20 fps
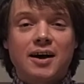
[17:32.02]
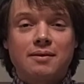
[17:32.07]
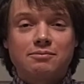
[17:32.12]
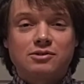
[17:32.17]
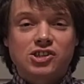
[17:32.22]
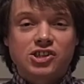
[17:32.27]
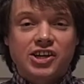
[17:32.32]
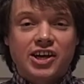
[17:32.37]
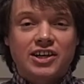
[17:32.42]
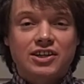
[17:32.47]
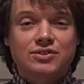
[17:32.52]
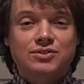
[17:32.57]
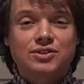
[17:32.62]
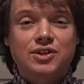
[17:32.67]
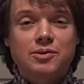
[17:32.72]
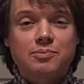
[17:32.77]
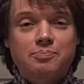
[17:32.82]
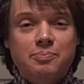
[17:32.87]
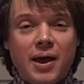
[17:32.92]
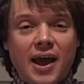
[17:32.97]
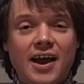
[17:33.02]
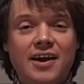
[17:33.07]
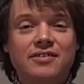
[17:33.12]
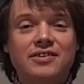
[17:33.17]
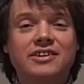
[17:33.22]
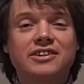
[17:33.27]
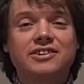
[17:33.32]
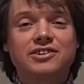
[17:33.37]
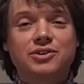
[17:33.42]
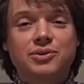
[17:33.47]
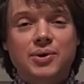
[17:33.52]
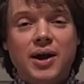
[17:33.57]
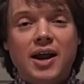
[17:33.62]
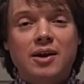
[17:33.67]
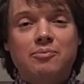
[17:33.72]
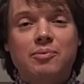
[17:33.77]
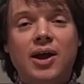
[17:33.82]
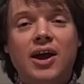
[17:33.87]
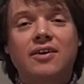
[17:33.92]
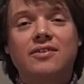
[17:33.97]
children, parents,
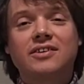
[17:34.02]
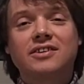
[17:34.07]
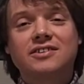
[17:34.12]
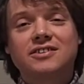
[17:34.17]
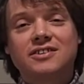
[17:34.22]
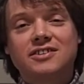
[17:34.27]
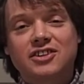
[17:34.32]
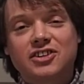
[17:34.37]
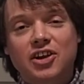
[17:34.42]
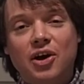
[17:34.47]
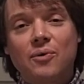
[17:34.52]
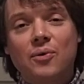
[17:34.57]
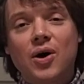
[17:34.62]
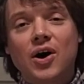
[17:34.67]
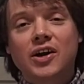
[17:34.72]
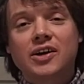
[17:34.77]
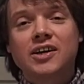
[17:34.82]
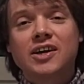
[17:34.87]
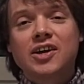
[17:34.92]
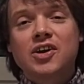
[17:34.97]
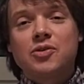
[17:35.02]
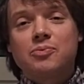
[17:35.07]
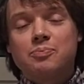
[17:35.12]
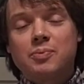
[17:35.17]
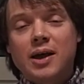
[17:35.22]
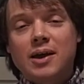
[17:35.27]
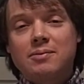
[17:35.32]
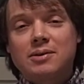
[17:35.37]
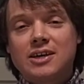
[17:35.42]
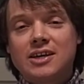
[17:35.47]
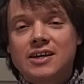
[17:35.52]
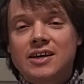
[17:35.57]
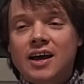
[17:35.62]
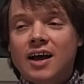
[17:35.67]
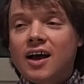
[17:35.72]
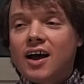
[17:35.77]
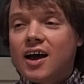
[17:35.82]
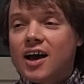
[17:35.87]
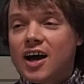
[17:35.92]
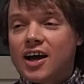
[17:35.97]
grandparents, and so on. Maybe
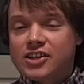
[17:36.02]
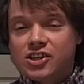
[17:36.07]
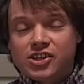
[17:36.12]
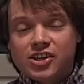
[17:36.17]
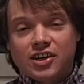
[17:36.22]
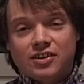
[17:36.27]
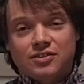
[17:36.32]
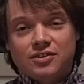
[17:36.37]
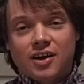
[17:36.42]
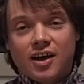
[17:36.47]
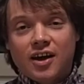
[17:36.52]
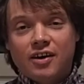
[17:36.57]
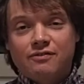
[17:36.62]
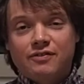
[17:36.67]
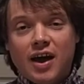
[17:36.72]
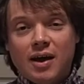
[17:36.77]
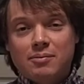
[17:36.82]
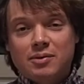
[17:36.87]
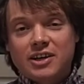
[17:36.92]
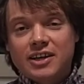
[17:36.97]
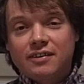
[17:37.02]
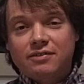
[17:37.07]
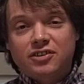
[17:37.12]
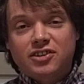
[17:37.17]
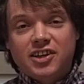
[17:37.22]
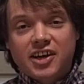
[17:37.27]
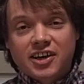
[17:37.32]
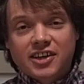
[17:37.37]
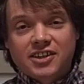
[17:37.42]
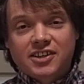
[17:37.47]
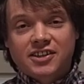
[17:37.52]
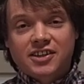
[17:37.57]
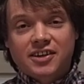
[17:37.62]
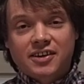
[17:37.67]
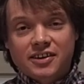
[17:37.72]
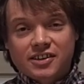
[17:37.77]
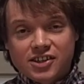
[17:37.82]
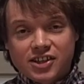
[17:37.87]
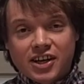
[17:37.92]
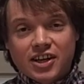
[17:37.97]
a family of
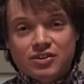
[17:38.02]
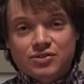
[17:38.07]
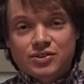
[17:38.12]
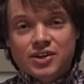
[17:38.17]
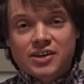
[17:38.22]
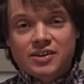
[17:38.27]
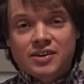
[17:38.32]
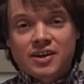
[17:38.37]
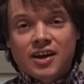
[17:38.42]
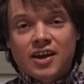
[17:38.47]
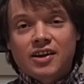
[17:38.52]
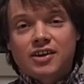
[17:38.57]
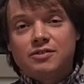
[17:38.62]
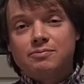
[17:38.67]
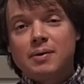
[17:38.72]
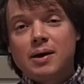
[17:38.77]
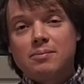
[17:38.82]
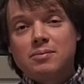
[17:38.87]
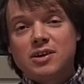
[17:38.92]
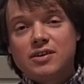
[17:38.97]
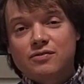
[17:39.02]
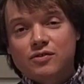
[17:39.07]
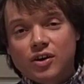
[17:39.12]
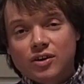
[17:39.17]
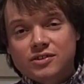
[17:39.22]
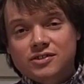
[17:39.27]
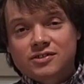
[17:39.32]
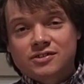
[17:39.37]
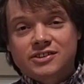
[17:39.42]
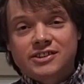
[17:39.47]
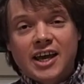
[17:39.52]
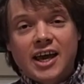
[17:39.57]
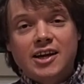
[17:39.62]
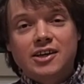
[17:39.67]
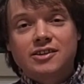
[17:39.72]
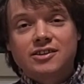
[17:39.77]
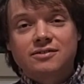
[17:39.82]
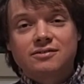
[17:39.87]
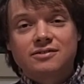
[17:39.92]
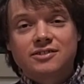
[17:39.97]
6 children. Maybe you've got
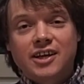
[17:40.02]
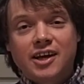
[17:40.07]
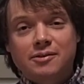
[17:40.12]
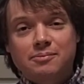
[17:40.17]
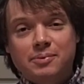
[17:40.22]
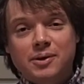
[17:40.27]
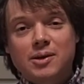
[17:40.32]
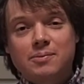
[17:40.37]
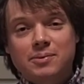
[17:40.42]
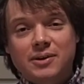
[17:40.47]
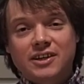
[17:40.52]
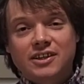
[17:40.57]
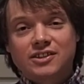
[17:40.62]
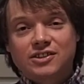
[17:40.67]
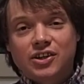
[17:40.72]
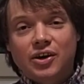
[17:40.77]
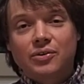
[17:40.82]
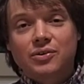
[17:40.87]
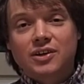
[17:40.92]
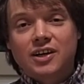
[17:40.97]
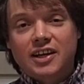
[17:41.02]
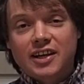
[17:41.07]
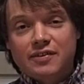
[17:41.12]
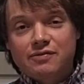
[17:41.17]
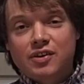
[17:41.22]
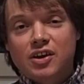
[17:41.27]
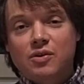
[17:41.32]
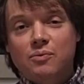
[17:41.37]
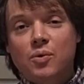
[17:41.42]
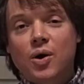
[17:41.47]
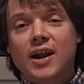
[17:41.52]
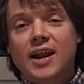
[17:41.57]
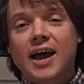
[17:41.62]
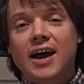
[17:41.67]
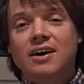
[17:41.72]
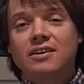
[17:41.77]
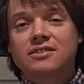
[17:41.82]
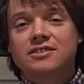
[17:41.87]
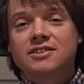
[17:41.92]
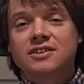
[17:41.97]
10 people in total living in one
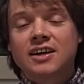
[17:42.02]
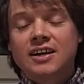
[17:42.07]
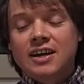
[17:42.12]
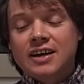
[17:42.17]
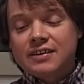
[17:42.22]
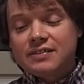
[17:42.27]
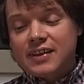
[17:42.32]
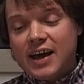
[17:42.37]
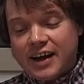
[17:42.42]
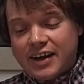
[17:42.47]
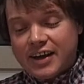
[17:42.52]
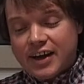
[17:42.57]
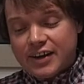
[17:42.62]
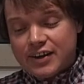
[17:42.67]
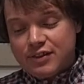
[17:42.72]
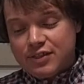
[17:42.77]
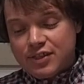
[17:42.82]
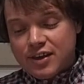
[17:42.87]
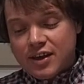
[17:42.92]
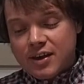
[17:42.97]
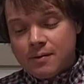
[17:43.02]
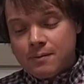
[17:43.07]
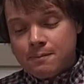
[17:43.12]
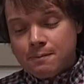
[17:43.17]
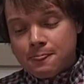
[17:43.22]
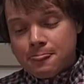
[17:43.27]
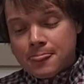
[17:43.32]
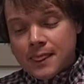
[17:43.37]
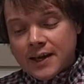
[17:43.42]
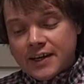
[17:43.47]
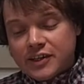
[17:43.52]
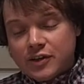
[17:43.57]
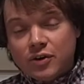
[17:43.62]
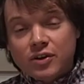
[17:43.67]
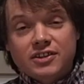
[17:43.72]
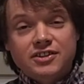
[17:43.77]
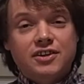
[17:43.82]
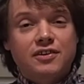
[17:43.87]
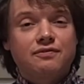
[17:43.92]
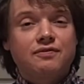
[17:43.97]
house, that kind of thing. You'll
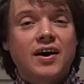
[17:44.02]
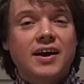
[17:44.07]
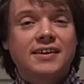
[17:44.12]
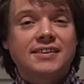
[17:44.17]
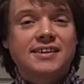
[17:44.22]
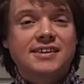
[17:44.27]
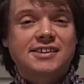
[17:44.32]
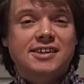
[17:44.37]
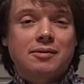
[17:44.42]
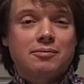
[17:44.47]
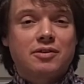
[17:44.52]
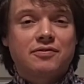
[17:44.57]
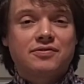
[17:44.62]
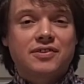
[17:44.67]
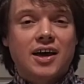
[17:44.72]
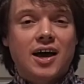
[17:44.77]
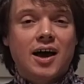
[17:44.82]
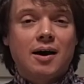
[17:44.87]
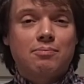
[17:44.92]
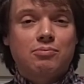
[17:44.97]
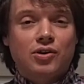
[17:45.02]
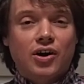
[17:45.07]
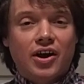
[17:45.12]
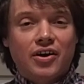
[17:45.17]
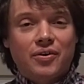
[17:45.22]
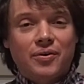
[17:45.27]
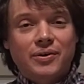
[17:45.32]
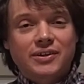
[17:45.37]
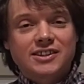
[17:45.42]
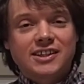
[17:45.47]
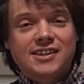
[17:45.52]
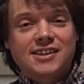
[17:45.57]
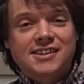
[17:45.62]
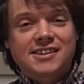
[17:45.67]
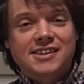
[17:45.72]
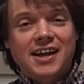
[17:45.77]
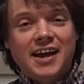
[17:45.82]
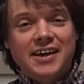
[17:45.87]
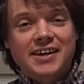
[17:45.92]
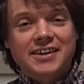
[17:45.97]
also find that some of their priorities,
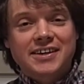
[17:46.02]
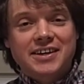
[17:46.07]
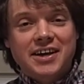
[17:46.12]
like